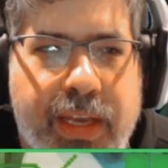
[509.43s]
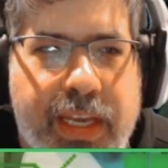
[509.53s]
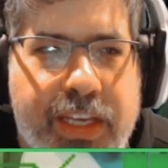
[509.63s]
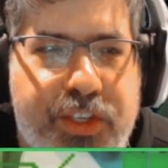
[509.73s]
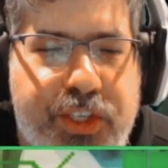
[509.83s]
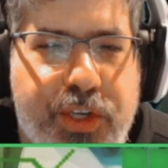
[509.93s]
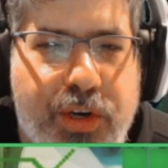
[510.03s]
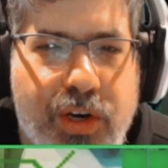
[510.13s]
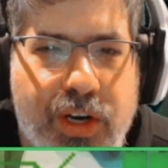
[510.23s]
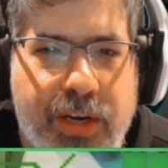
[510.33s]
is
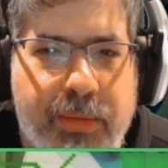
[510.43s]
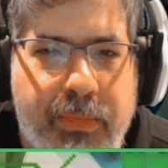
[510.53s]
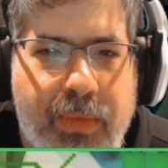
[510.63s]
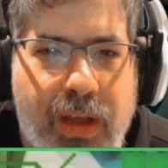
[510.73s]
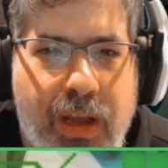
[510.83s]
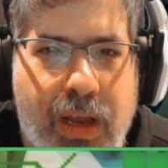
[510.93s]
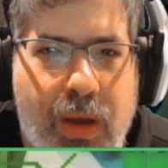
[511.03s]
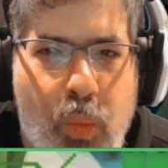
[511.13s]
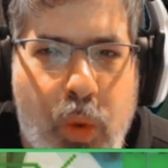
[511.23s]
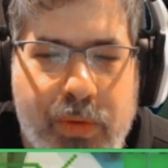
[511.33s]
turn
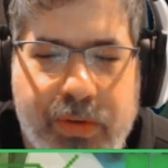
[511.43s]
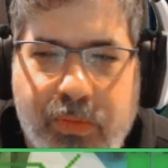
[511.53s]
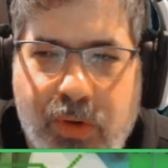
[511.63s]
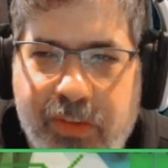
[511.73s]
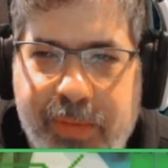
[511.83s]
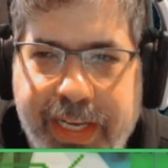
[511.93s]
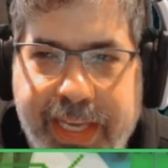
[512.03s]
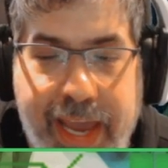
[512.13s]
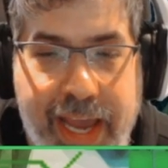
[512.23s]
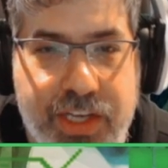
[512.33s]
what would have been a
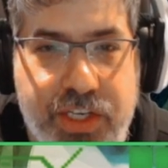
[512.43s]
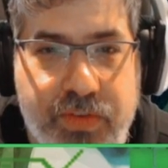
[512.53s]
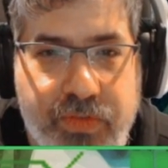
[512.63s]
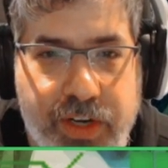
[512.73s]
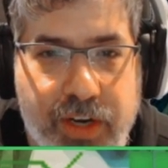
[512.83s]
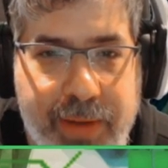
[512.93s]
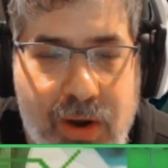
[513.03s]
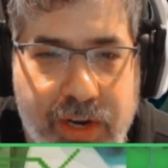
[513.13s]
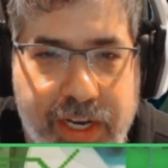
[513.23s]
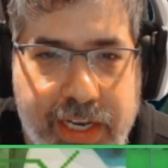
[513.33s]
catch for your
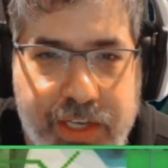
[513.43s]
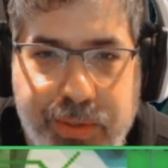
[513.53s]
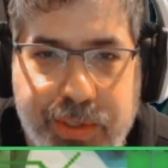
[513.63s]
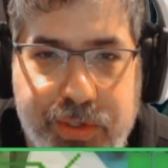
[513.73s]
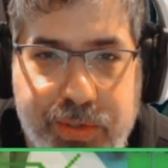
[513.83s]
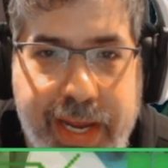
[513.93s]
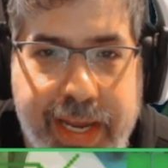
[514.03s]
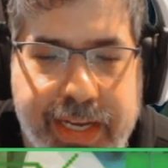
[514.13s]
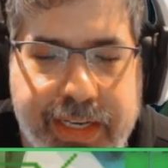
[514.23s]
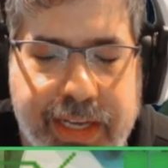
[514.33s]
opponent into a
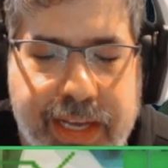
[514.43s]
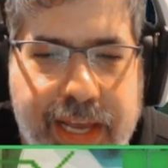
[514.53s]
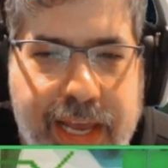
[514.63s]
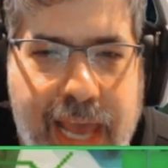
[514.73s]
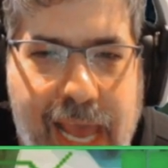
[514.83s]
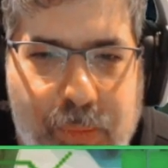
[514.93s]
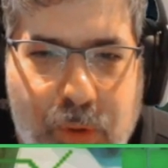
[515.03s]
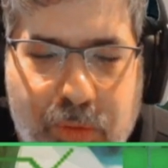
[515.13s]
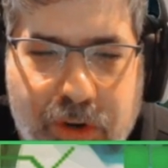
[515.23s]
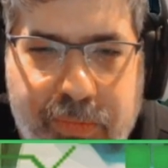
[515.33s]
trade, and
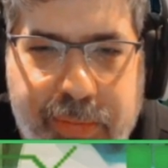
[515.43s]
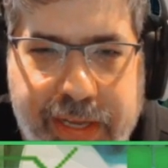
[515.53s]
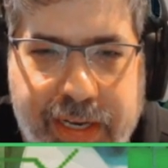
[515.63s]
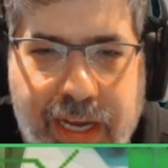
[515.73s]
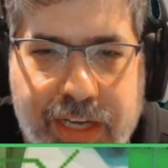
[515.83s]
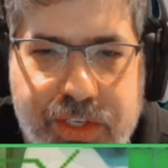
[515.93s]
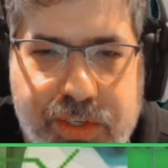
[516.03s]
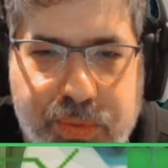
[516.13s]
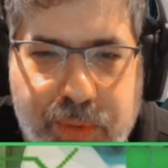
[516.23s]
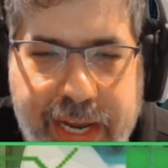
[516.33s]
what would have been a
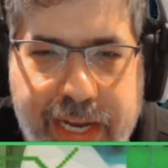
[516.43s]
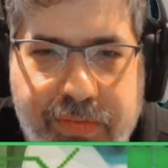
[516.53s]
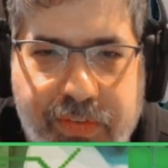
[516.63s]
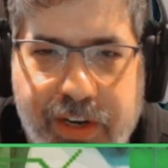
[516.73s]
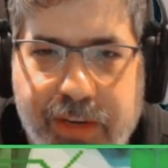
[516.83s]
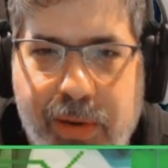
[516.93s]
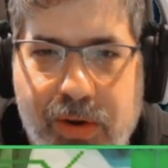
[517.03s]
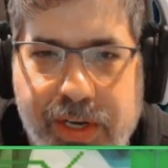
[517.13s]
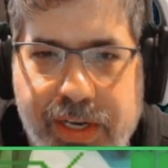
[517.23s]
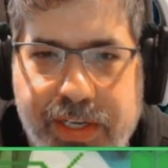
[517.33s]
trade for your
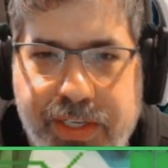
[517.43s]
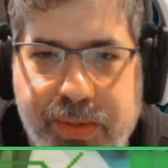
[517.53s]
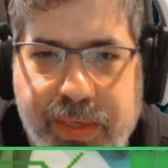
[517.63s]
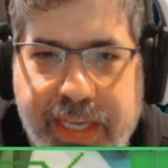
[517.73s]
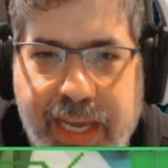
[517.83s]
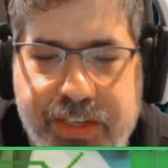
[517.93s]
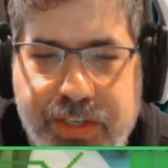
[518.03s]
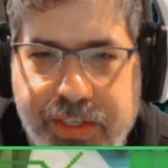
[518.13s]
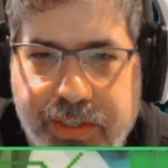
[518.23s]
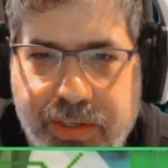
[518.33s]
opponent into a catch
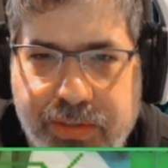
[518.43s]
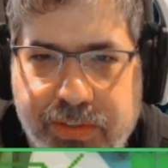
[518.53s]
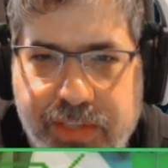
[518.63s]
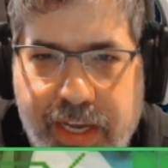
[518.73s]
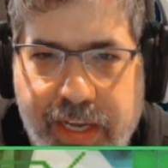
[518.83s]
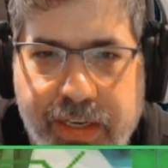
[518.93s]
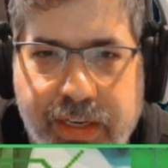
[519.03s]
on your own side.